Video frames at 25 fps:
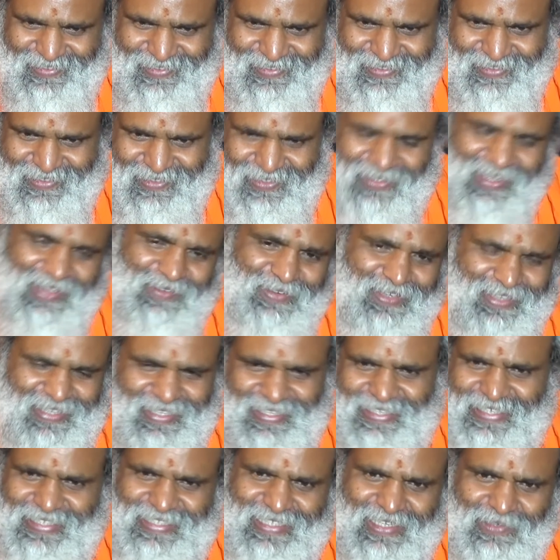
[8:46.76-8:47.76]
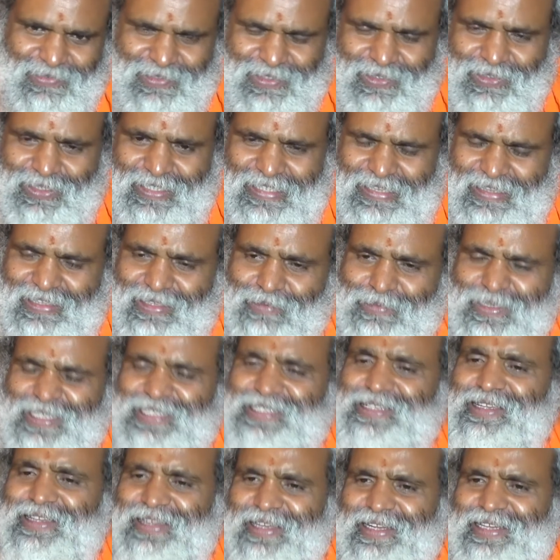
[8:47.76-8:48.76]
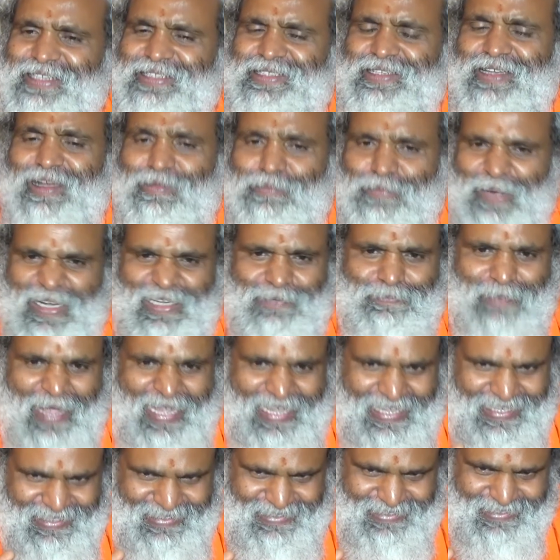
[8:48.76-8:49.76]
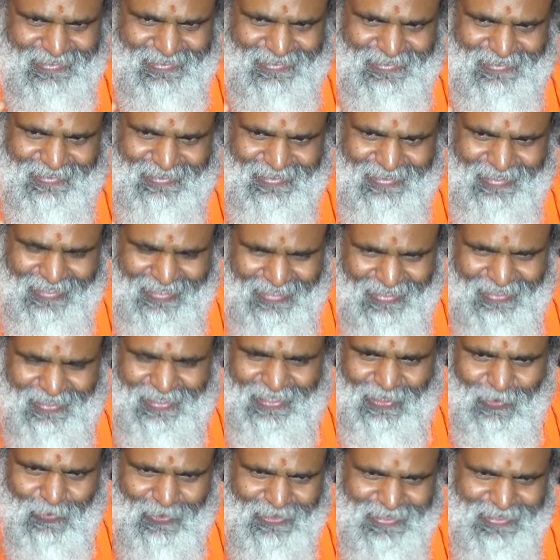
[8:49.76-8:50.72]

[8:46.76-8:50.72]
So everything resolves. So Chitta means it's a complete package in Yoga